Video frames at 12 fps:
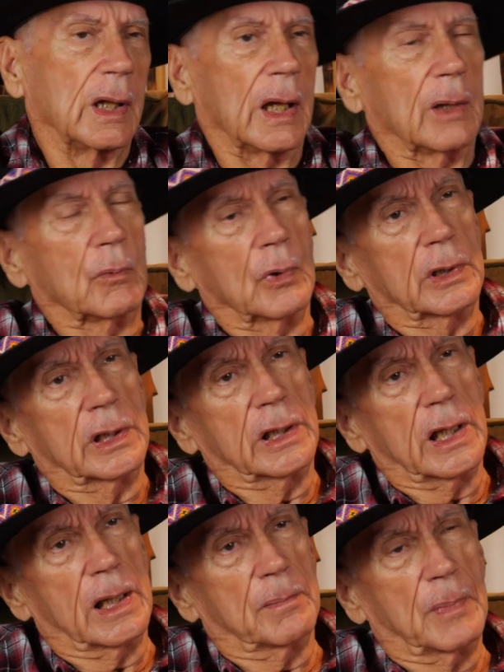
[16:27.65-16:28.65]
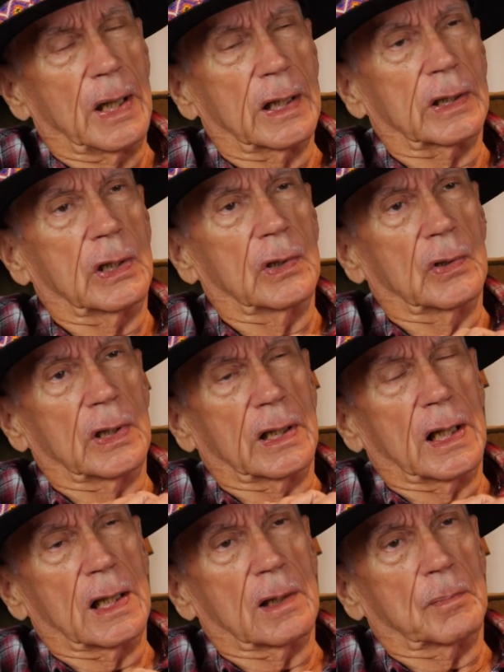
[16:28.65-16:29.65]
And when he got back here in
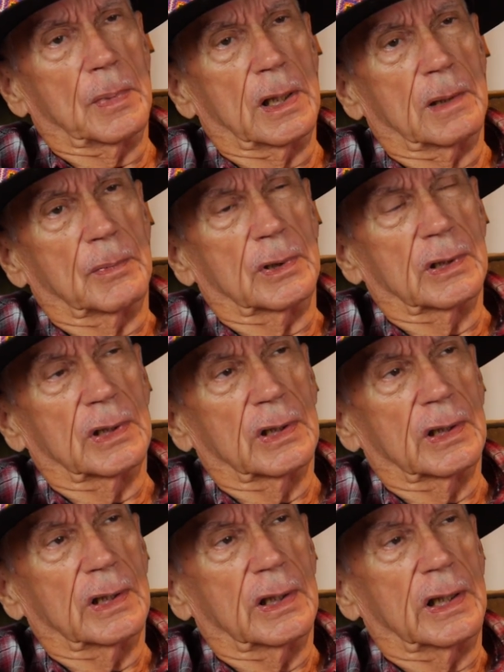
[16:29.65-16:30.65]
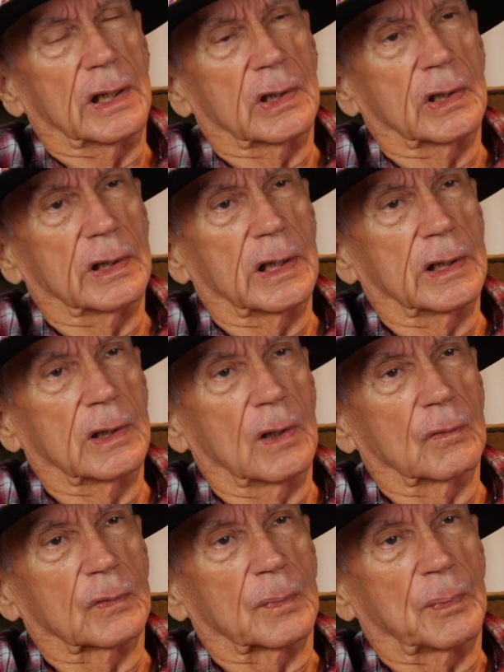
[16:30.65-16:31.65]
Alabama, he didn't
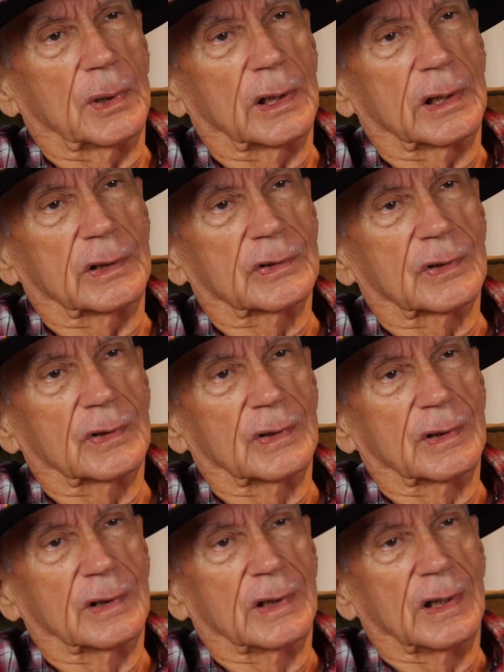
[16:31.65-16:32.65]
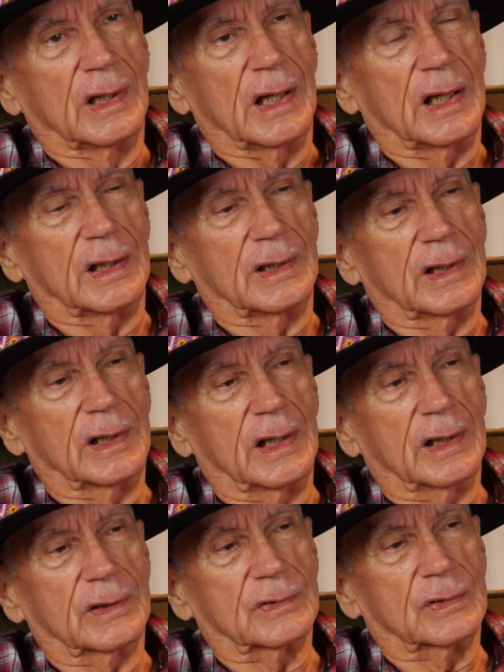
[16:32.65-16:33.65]
know the place. And he
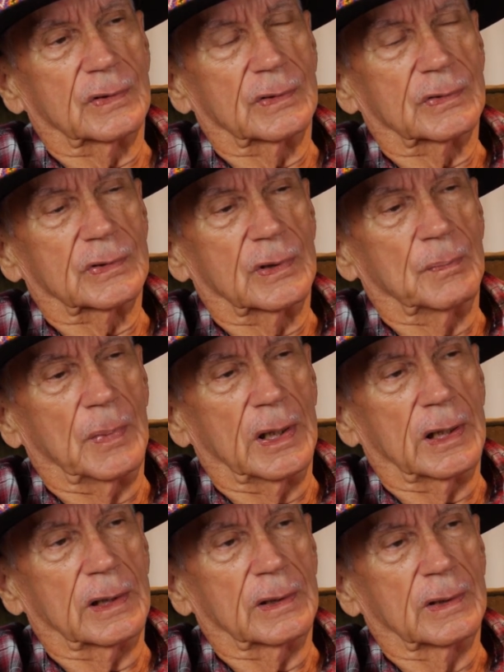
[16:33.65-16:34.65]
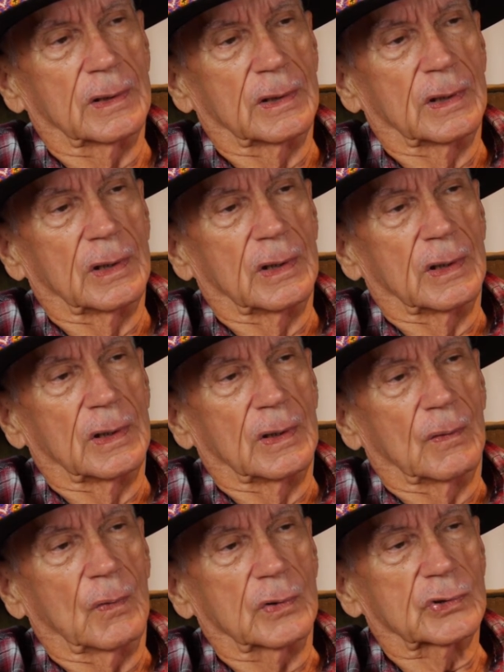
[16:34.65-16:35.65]
asked somebody,
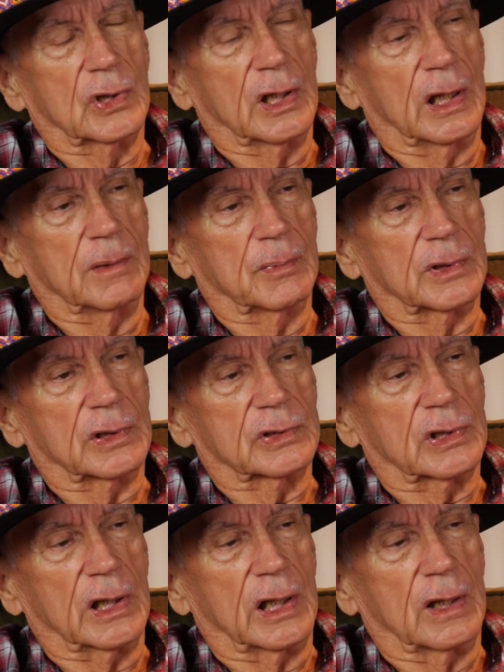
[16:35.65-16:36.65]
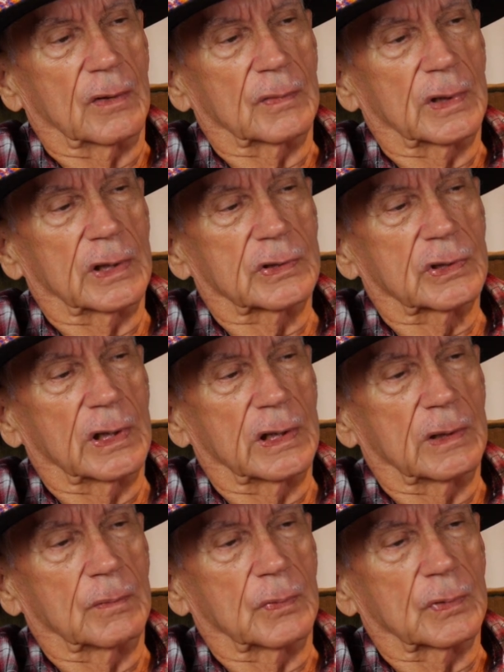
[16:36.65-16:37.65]
what's the name of this town? They said
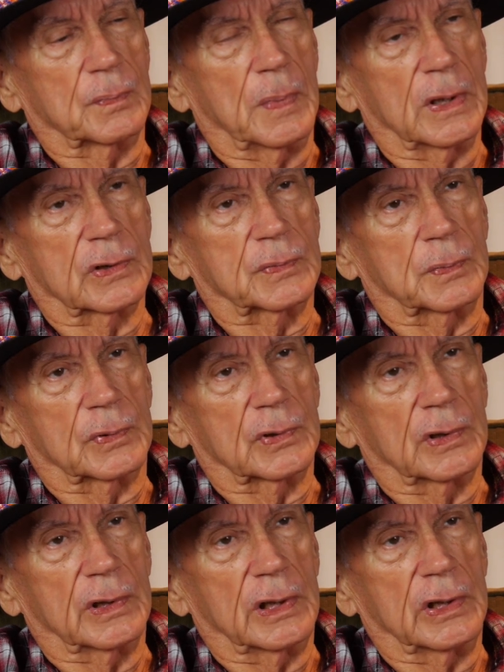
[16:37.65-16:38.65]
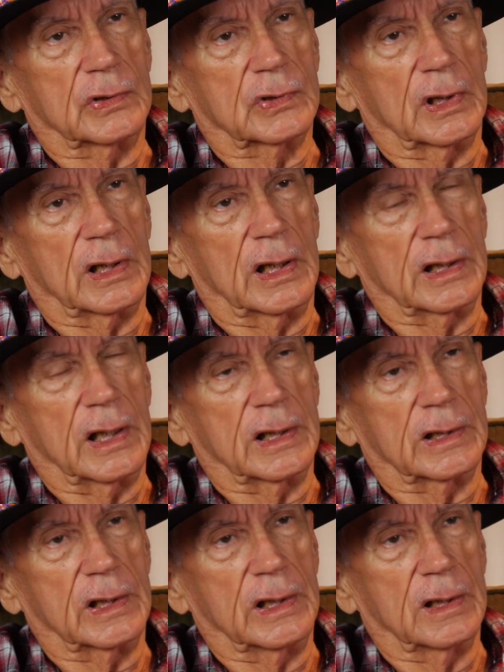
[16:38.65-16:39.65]
it was Bessemer. He said, I
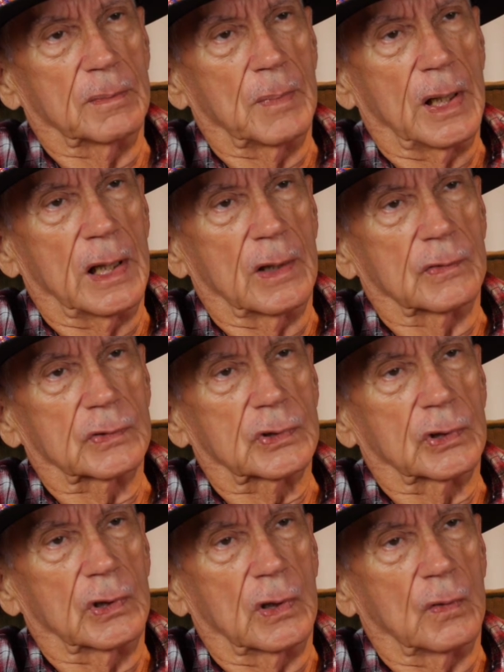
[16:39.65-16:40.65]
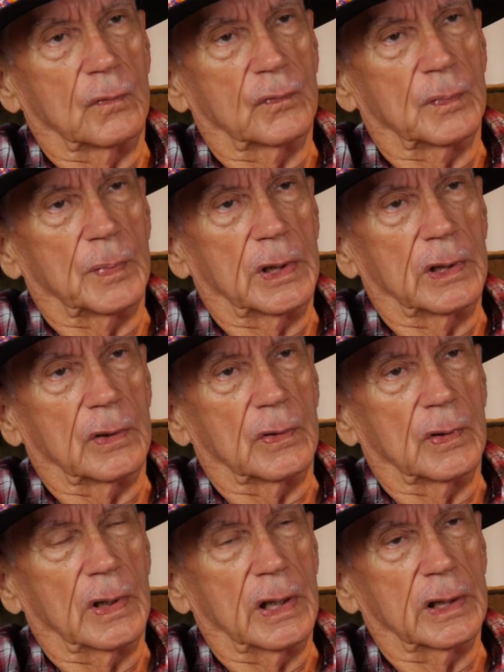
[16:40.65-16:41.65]
got 10 miles to go from
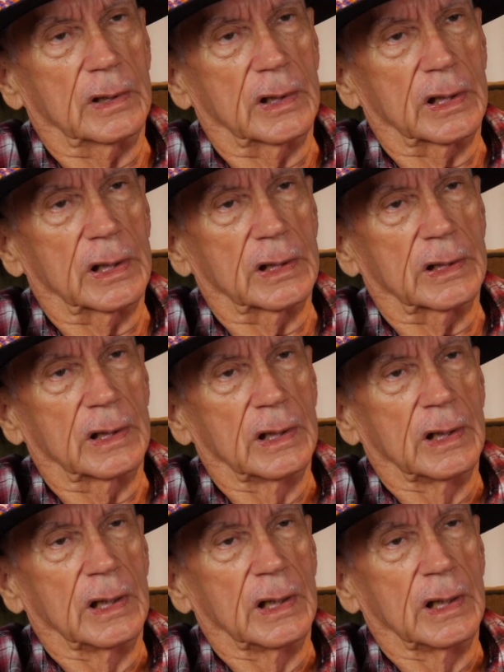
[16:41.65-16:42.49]
here. How do I get to...